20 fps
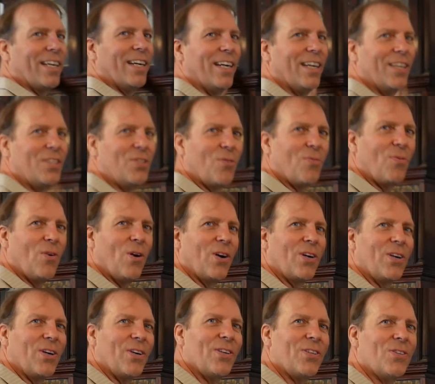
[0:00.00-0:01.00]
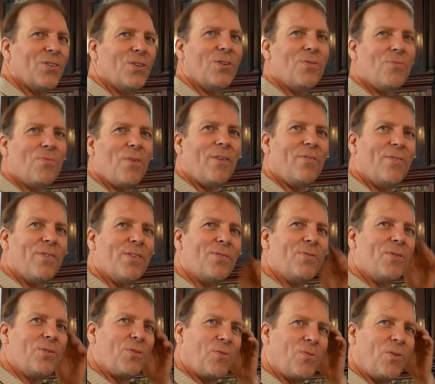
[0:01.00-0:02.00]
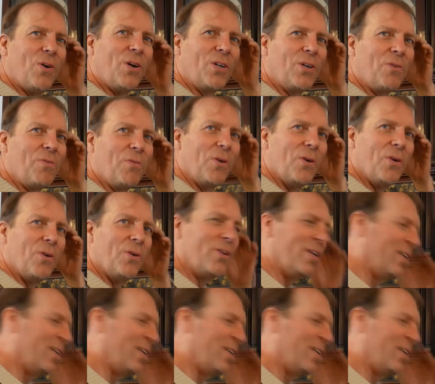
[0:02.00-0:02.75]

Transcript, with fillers: uh, Trafalgar sort of reference with Trafalgar yep. Road.